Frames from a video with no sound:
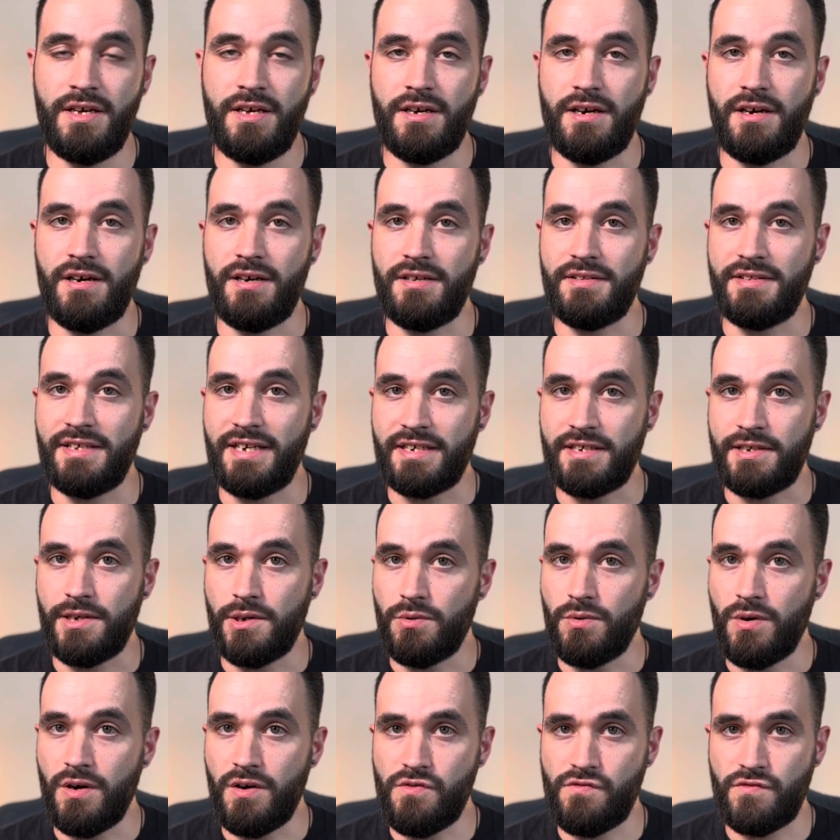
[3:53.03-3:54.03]
that
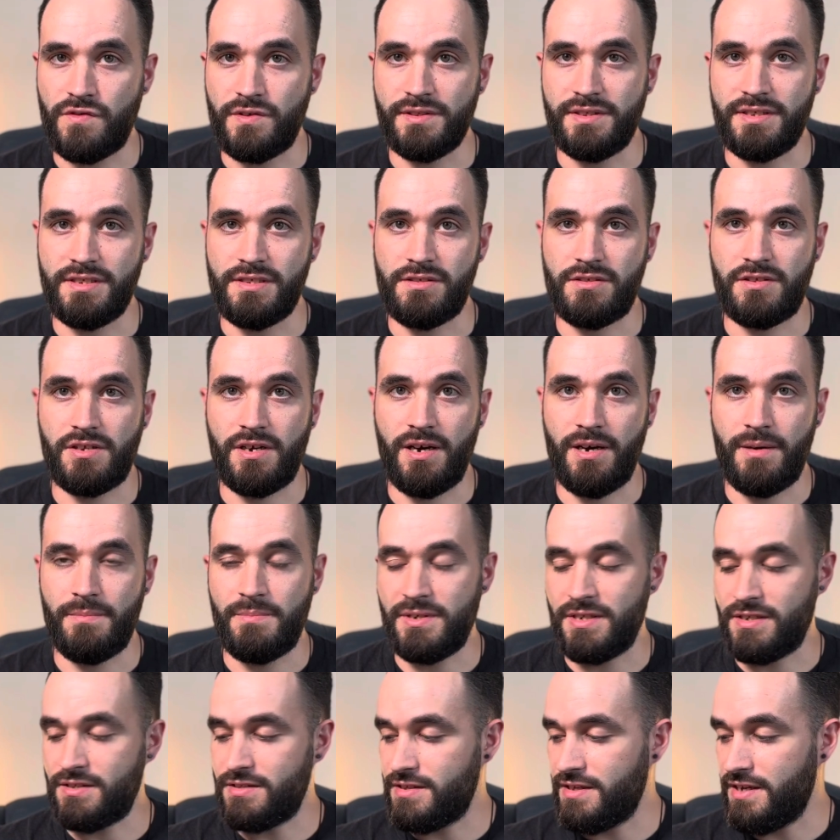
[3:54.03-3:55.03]
go over these
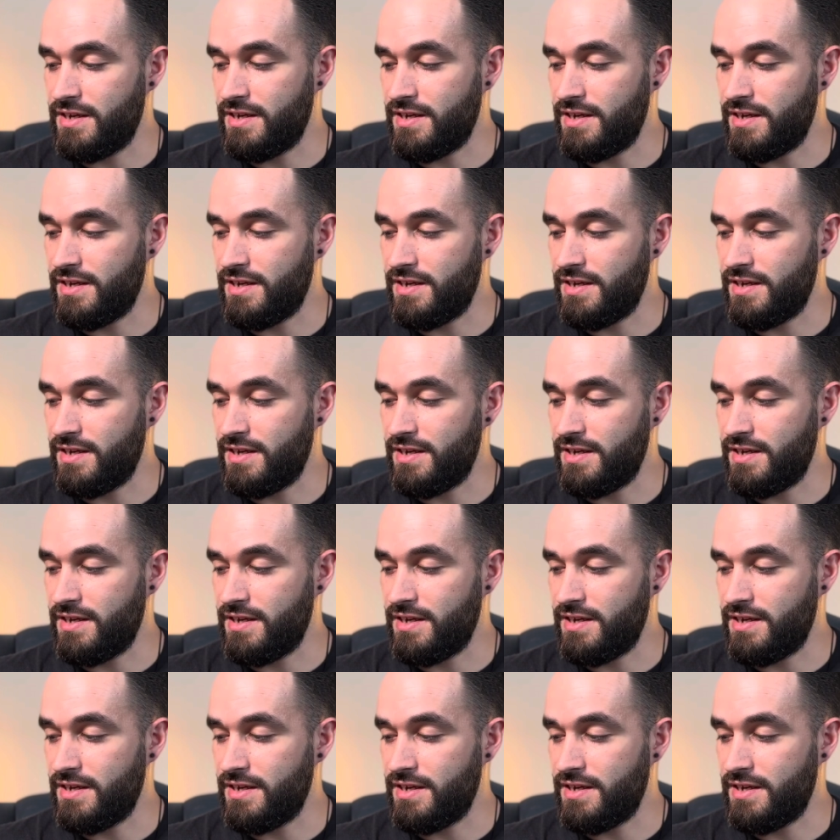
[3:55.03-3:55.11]
topics.